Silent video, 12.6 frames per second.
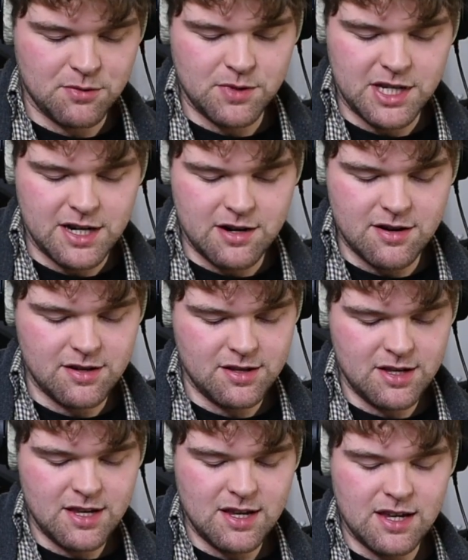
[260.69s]

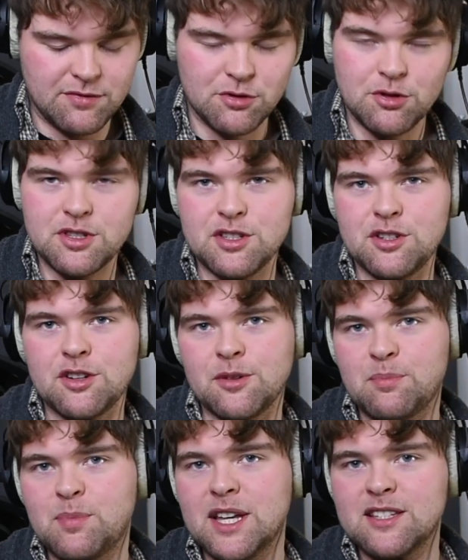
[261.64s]
if you're using your
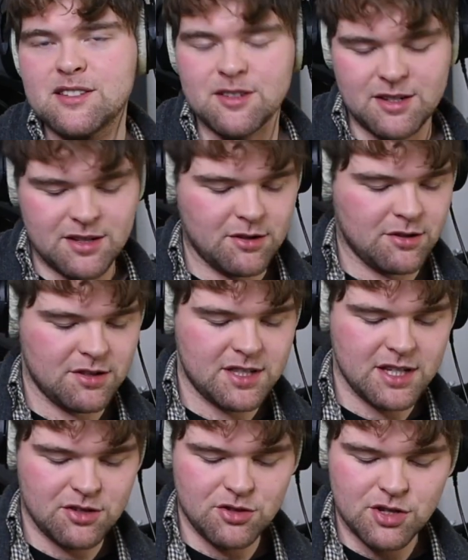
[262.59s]
pentatonic or
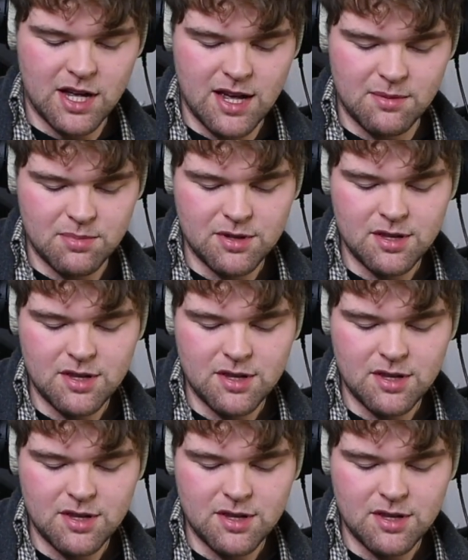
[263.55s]
6th shape,